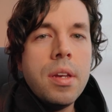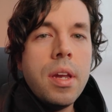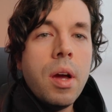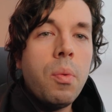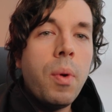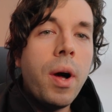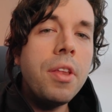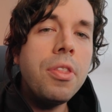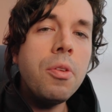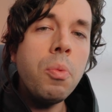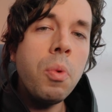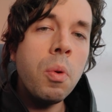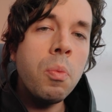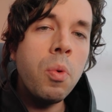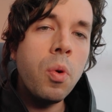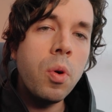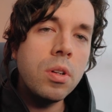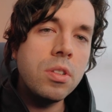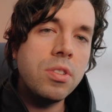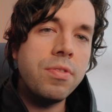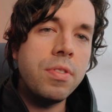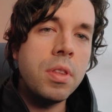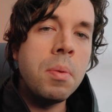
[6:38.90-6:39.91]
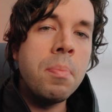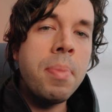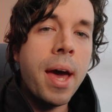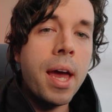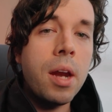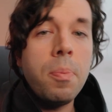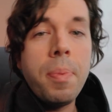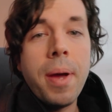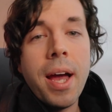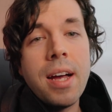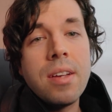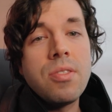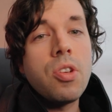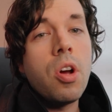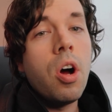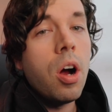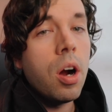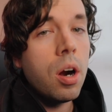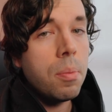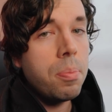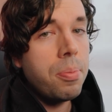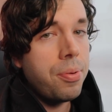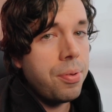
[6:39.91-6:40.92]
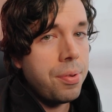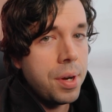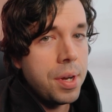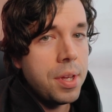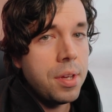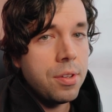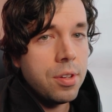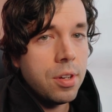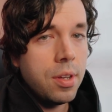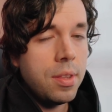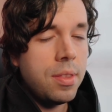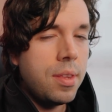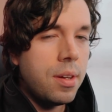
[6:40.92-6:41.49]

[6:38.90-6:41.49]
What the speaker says: Now while the rewards from the Battle Pass are pretty good,